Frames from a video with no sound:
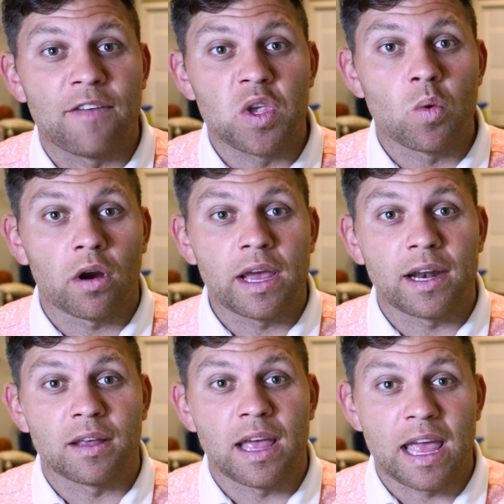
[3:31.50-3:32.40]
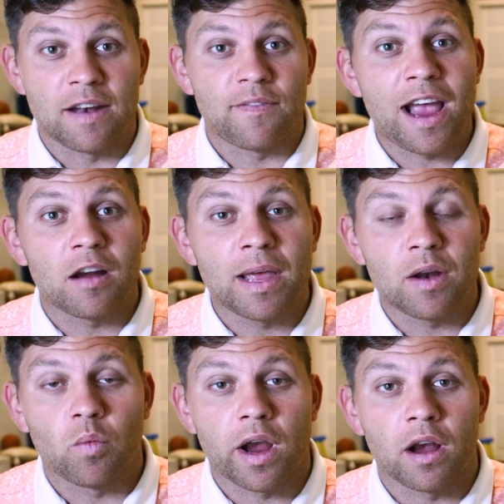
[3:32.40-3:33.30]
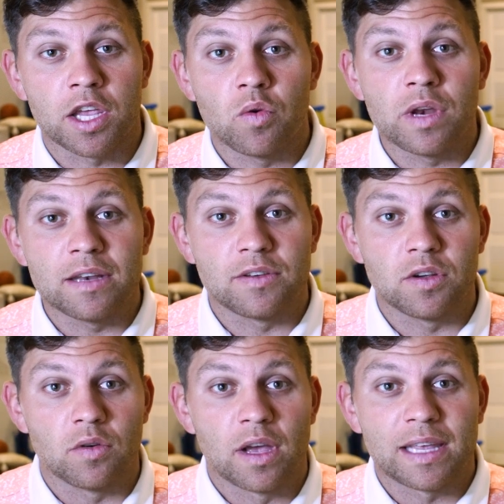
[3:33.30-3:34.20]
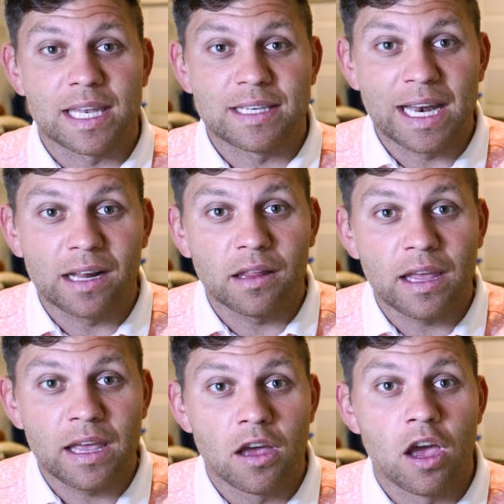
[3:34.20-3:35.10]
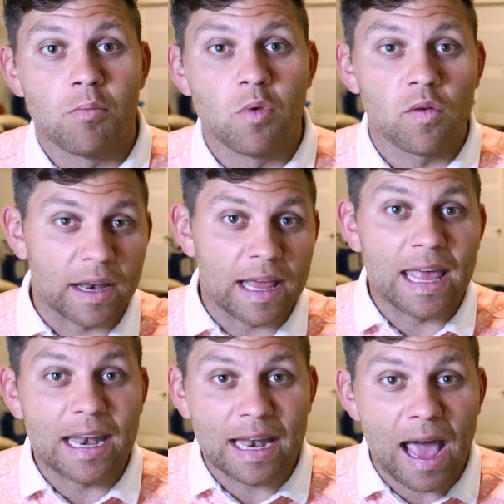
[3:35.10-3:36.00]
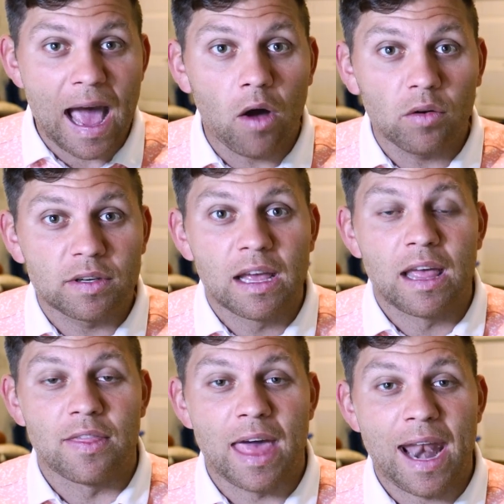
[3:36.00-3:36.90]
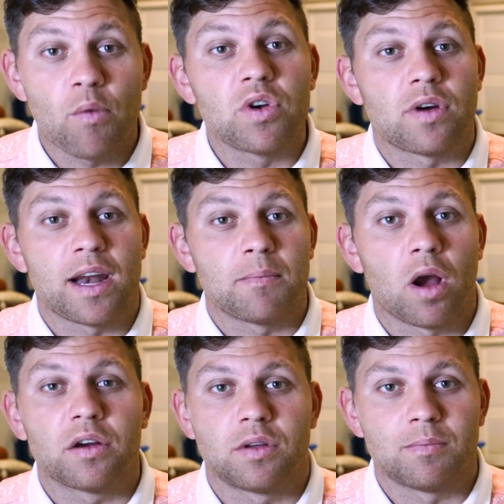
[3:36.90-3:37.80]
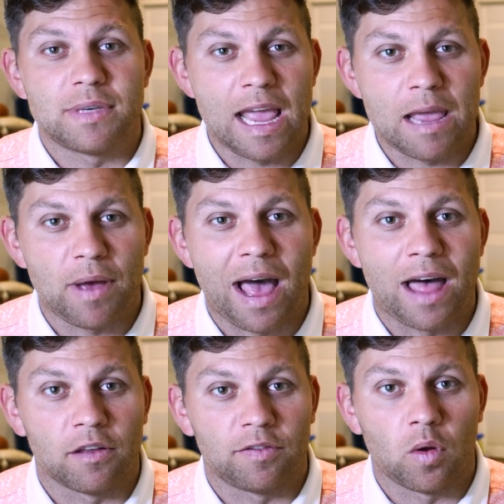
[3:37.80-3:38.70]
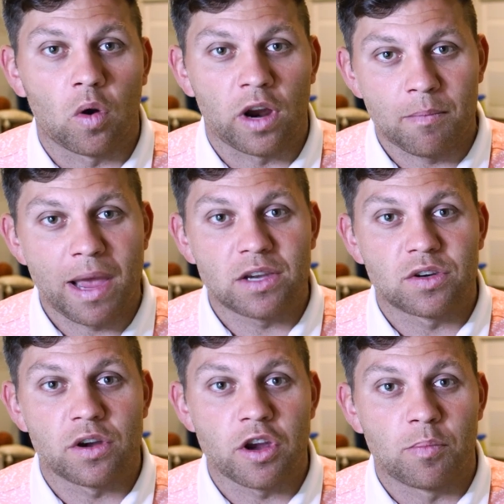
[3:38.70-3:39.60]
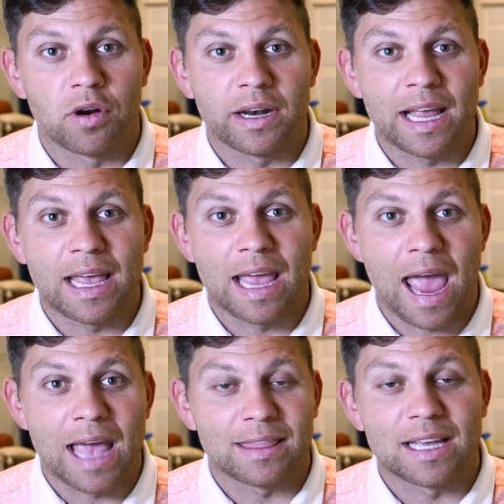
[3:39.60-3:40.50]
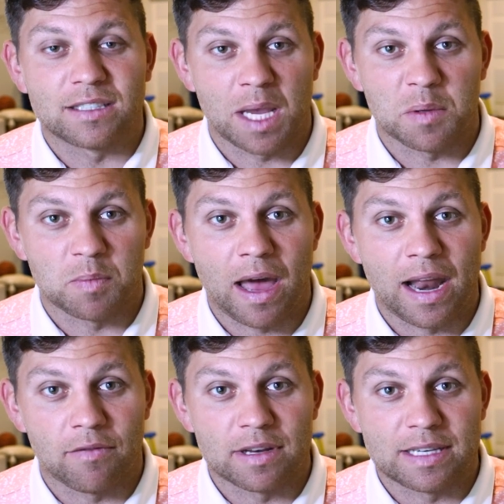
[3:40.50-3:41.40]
If you are in an environment where you need to continually move it in and out, then I would try to mark some tape on the floor and make sure you're putting it at that same spot every